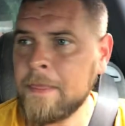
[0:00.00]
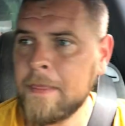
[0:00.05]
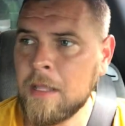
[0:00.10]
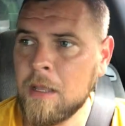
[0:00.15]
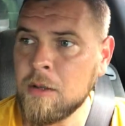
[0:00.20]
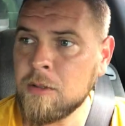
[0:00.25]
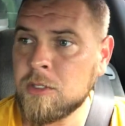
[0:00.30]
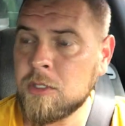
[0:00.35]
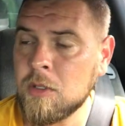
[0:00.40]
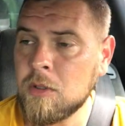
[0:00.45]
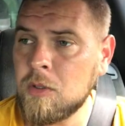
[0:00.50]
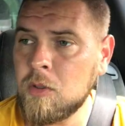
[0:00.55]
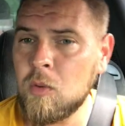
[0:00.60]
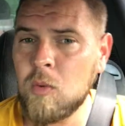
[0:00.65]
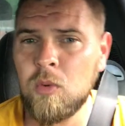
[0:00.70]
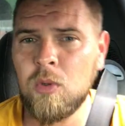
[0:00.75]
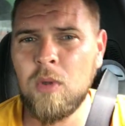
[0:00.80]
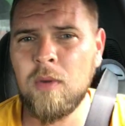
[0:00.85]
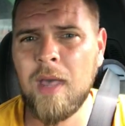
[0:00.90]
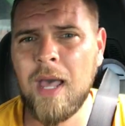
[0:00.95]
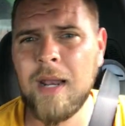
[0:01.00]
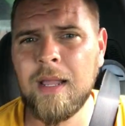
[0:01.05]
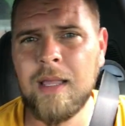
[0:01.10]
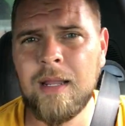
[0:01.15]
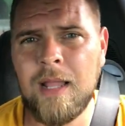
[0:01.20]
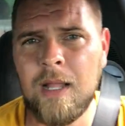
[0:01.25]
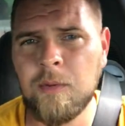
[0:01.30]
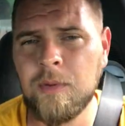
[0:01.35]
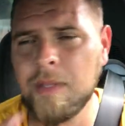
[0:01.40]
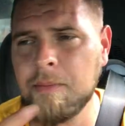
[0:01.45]
No, so you got to
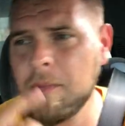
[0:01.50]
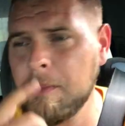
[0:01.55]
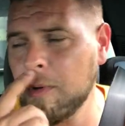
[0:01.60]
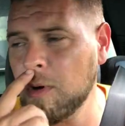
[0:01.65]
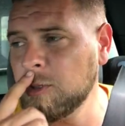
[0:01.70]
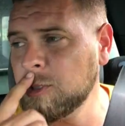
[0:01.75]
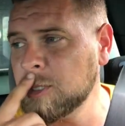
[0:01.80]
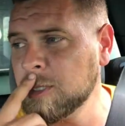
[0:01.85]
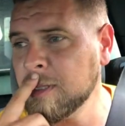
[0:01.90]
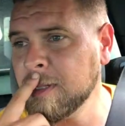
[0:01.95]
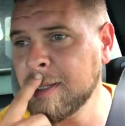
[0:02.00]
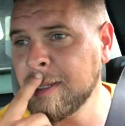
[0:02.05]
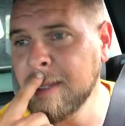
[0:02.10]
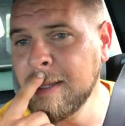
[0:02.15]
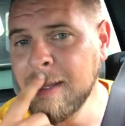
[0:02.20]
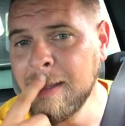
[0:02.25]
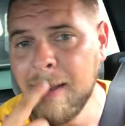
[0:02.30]
connect with them emotionally.